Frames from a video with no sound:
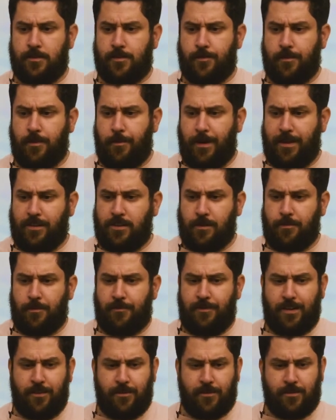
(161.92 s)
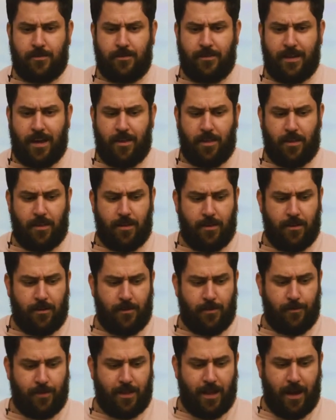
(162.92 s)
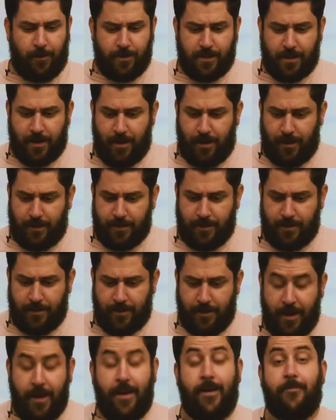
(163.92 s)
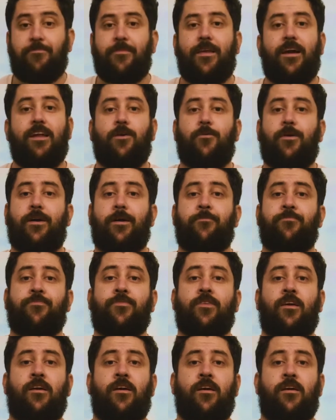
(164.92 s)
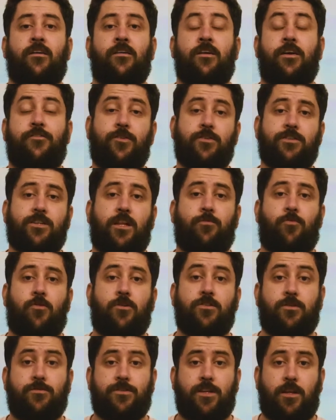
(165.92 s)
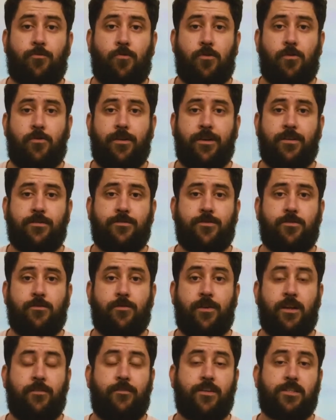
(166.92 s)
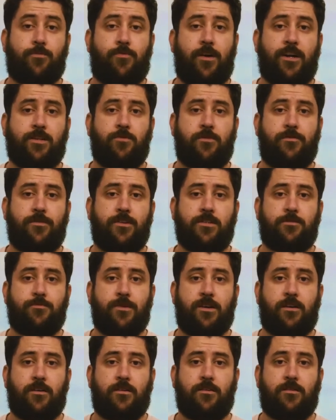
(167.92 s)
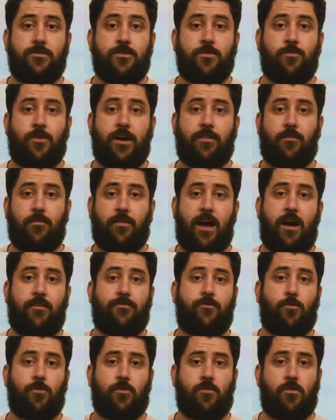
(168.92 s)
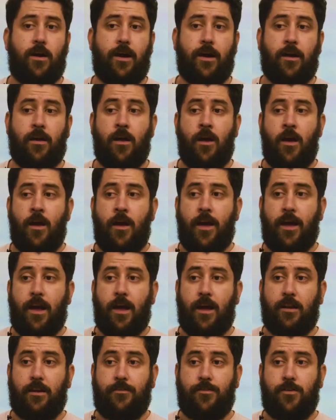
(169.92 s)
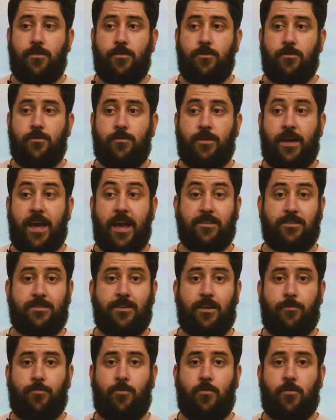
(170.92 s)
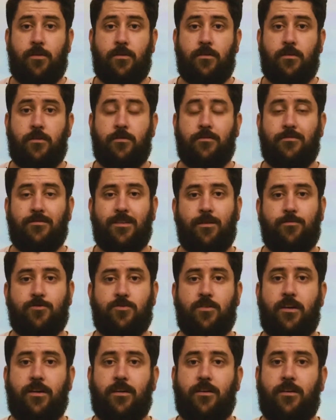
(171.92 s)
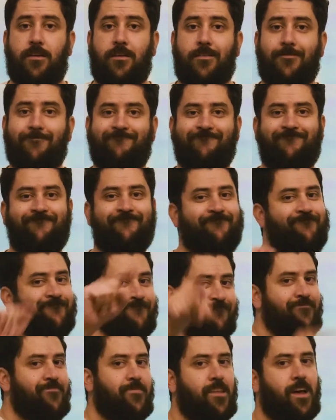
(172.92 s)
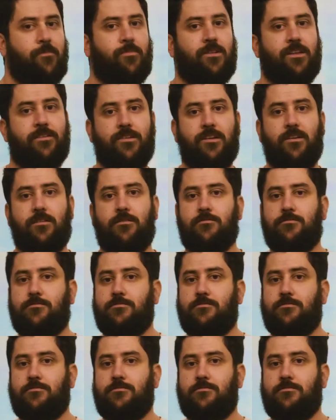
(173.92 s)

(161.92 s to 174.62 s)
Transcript: the pendulum of death? What the hell is it called? Anyway, if you can teleport, don't teleport into any Vincent Price movies because you will either laugh or cry. And if you can't teleport, keep trying. I believe in you.